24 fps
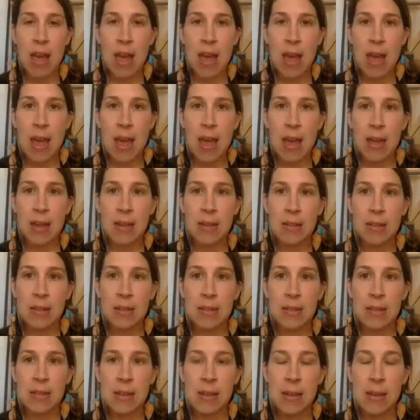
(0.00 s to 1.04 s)

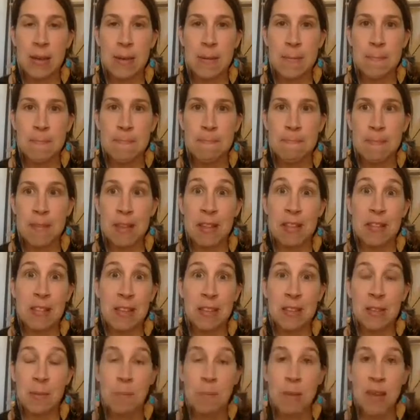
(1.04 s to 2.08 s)
And it
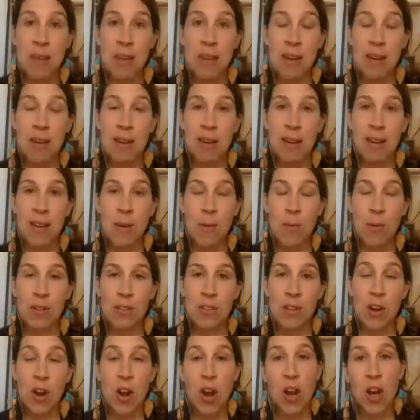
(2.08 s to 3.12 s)
doesn't mean it
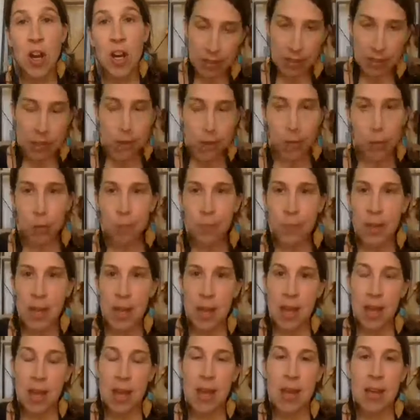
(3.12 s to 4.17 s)
wasn't hard too
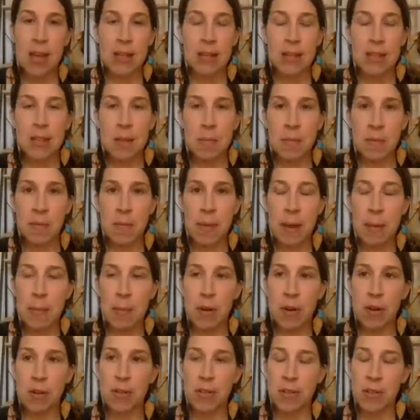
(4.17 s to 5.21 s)
in some of my
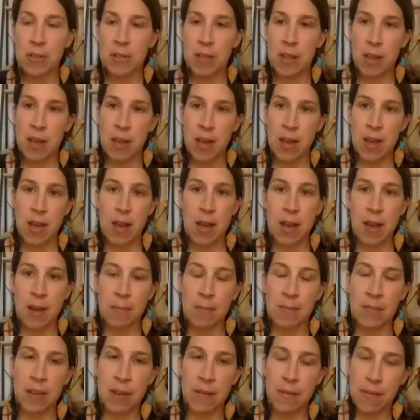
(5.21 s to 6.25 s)
births.
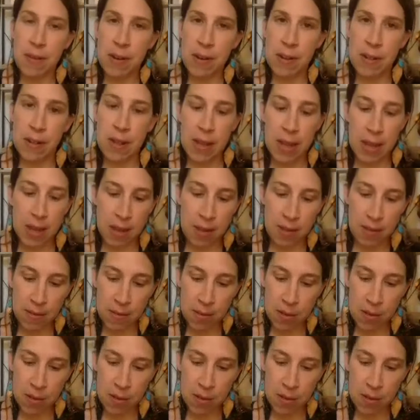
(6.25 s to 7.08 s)
Definitely,